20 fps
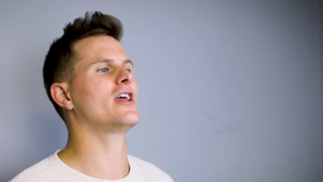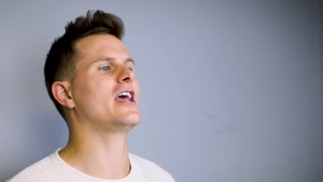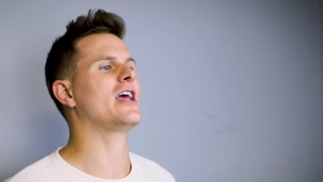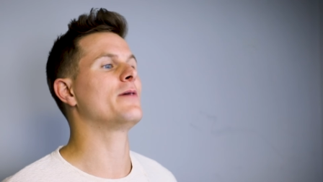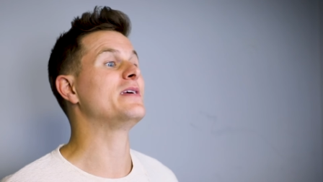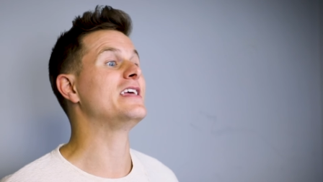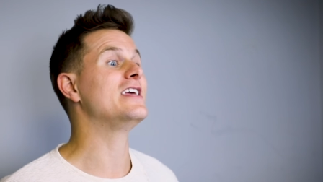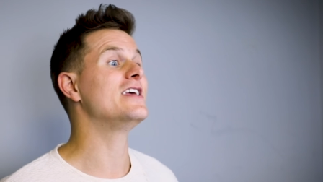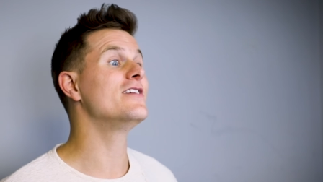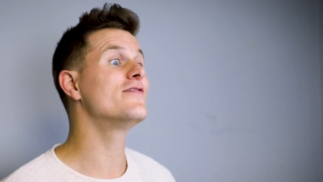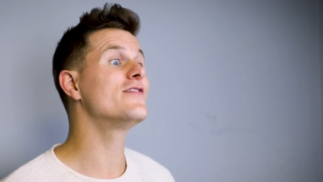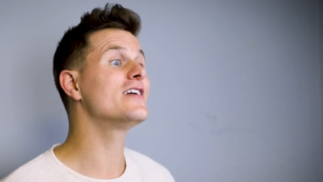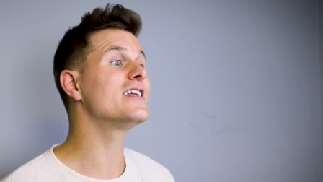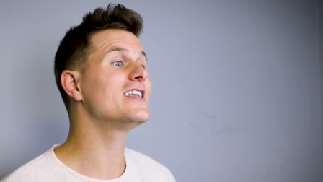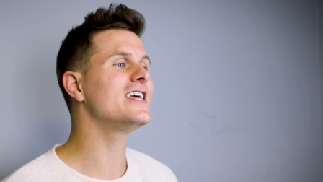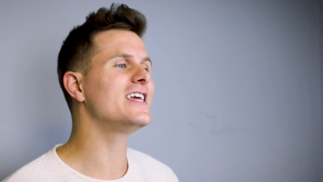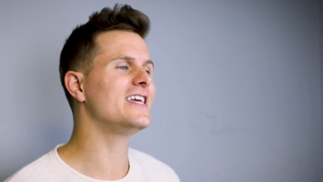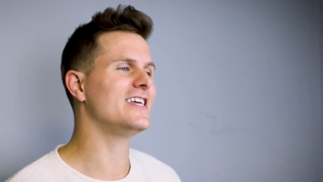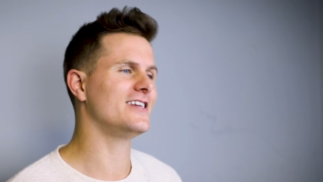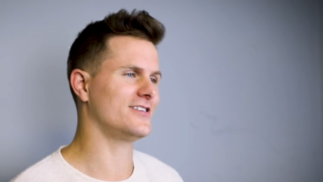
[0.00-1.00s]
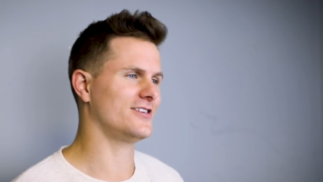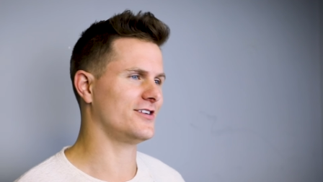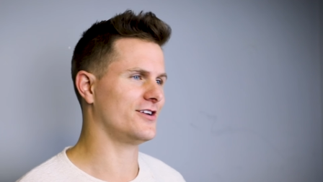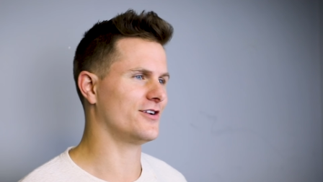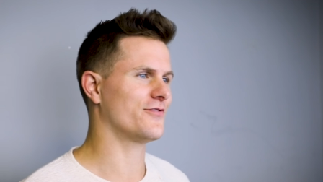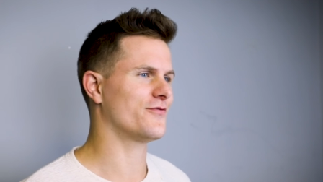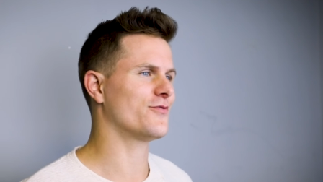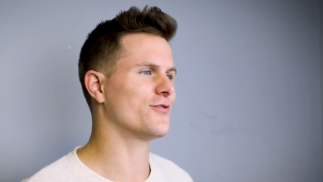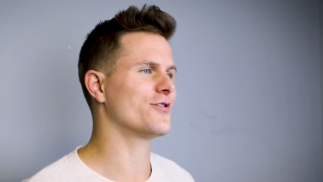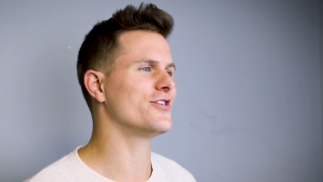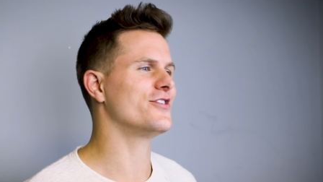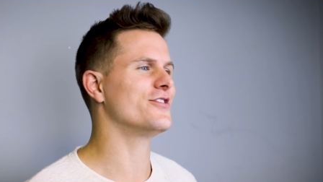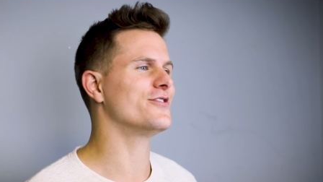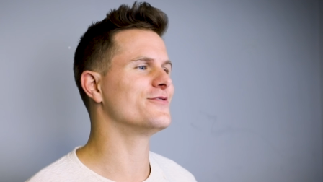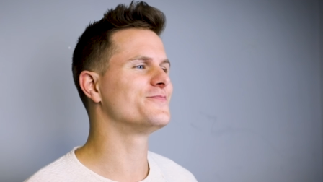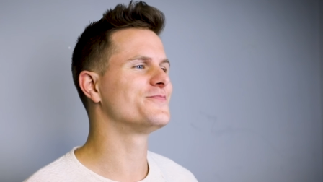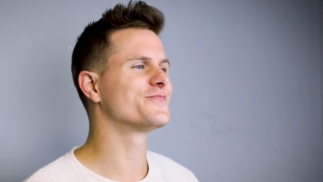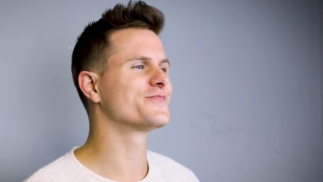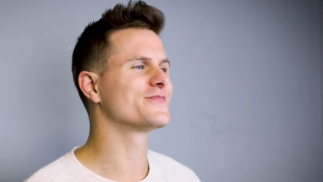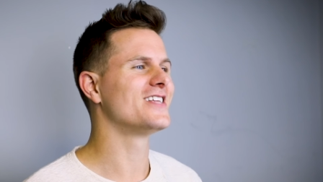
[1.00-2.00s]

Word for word: game even easier for you.